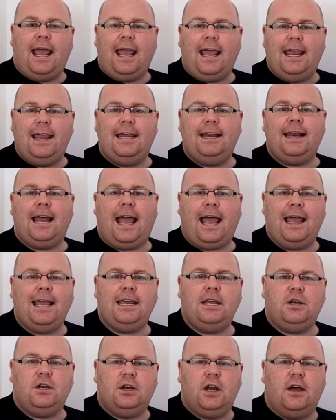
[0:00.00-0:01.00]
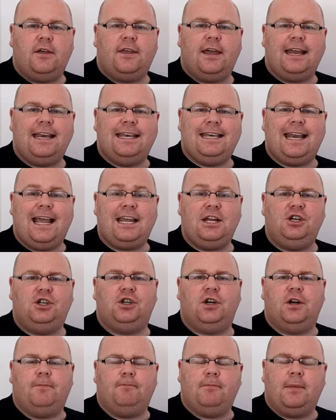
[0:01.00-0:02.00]
in another
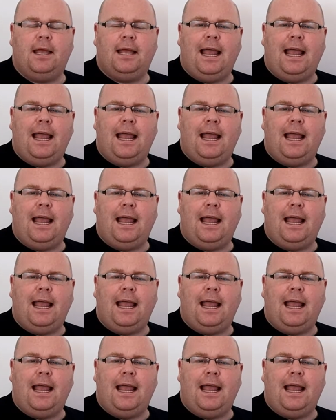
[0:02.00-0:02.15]
nation.